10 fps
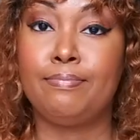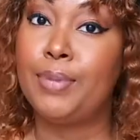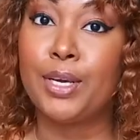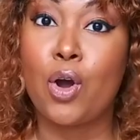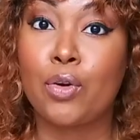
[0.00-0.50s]

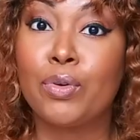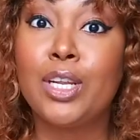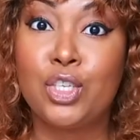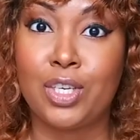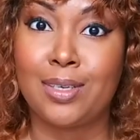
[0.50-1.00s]
big on
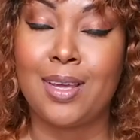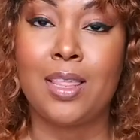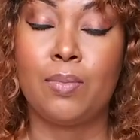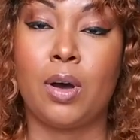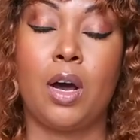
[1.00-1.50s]
religion
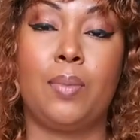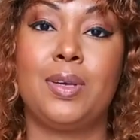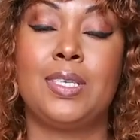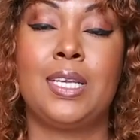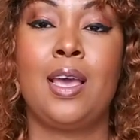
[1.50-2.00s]
in the
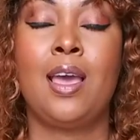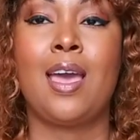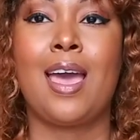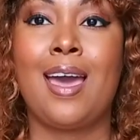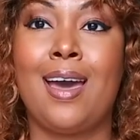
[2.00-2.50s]
Bahamas.
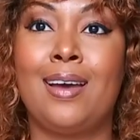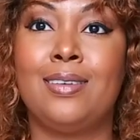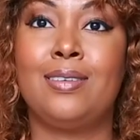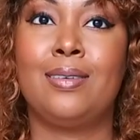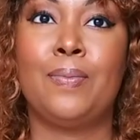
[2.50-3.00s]

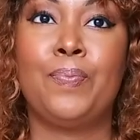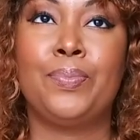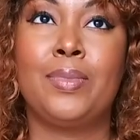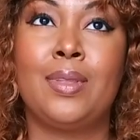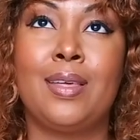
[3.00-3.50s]
And
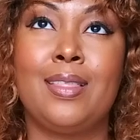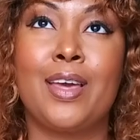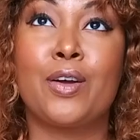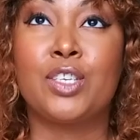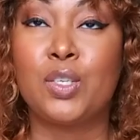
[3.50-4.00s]

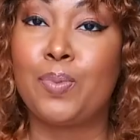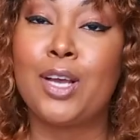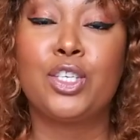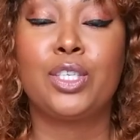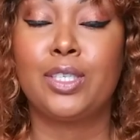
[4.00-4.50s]
they are
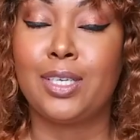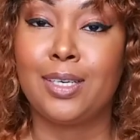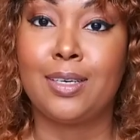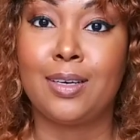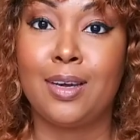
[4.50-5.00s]

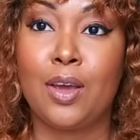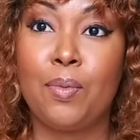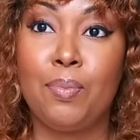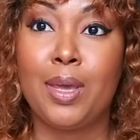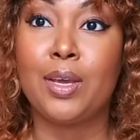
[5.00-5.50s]
especially
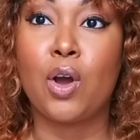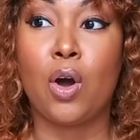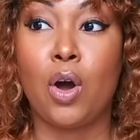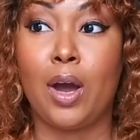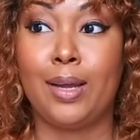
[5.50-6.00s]
big
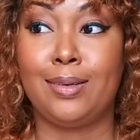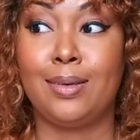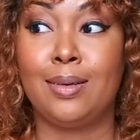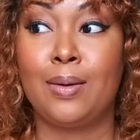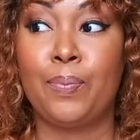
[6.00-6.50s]

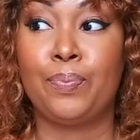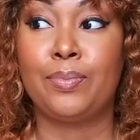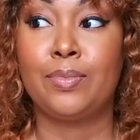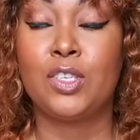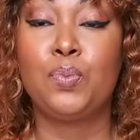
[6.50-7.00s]
on
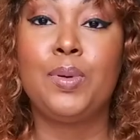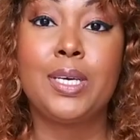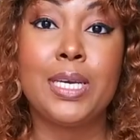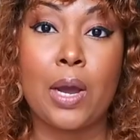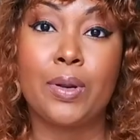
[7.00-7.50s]

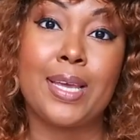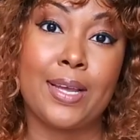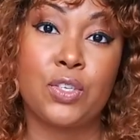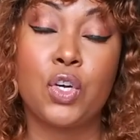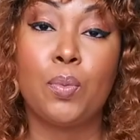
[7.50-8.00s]
speaking out
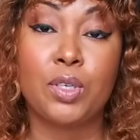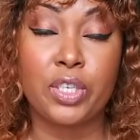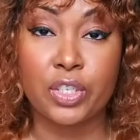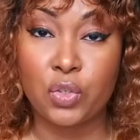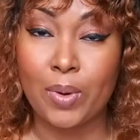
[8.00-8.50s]
against
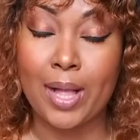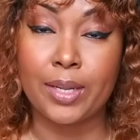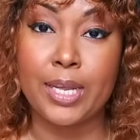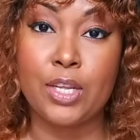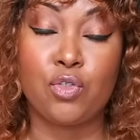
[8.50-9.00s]

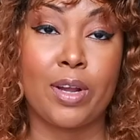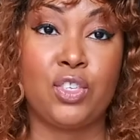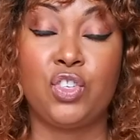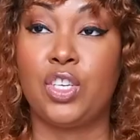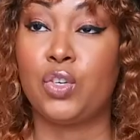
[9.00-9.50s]
homosexuality,
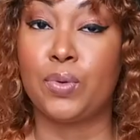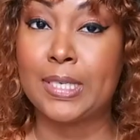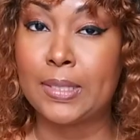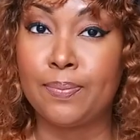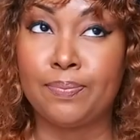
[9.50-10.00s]

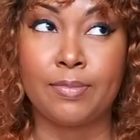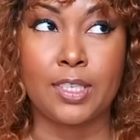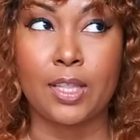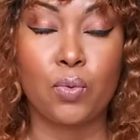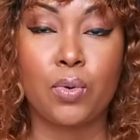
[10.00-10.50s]
transgenderism, is
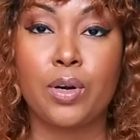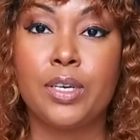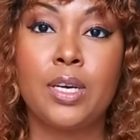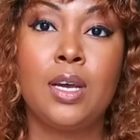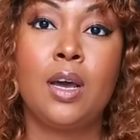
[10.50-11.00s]
that the
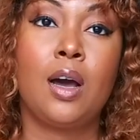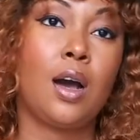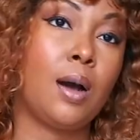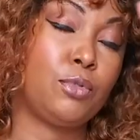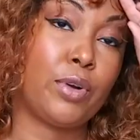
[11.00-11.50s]
word?
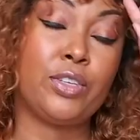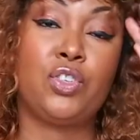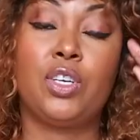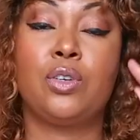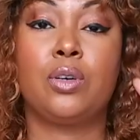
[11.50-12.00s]

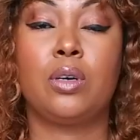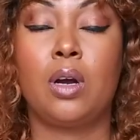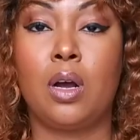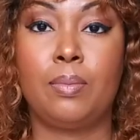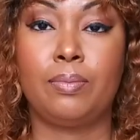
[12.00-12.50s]

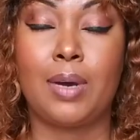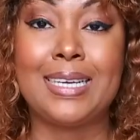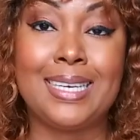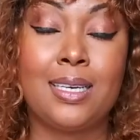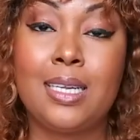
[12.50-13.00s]
Transgender
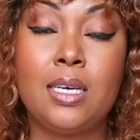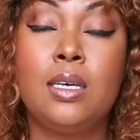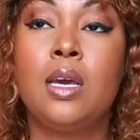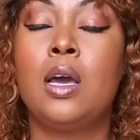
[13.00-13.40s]
identity.